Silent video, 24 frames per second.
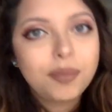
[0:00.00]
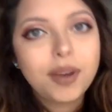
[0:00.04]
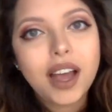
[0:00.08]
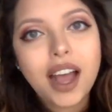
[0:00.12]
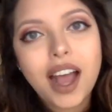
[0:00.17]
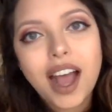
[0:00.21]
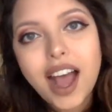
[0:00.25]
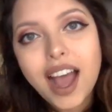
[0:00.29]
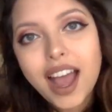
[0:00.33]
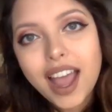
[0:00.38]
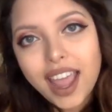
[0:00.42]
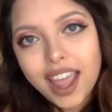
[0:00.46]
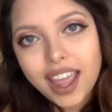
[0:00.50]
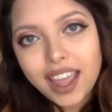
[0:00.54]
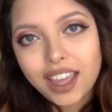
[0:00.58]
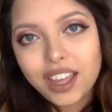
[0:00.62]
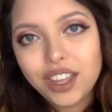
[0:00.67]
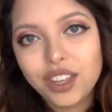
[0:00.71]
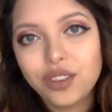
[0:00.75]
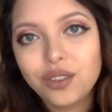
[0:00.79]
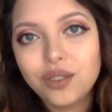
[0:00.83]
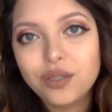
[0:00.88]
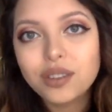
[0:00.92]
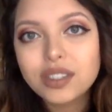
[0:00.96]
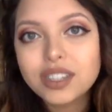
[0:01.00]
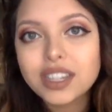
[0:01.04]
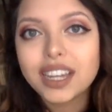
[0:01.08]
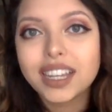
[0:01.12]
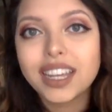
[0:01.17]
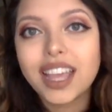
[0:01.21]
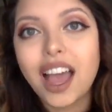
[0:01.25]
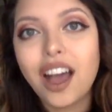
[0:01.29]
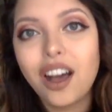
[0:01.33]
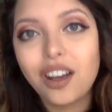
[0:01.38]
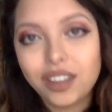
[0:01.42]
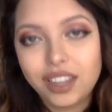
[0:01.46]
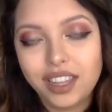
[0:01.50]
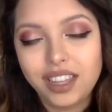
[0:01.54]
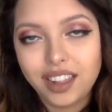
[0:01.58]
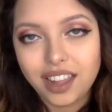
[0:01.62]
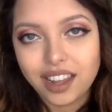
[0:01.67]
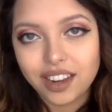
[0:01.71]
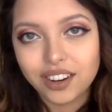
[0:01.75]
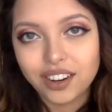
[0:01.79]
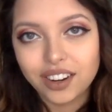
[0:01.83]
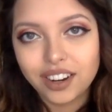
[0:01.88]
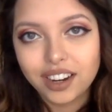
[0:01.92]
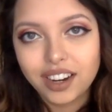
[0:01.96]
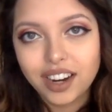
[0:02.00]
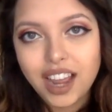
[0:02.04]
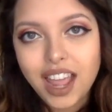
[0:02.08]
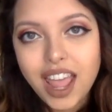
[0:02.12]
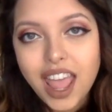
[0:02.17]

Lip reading: but I used a calculator.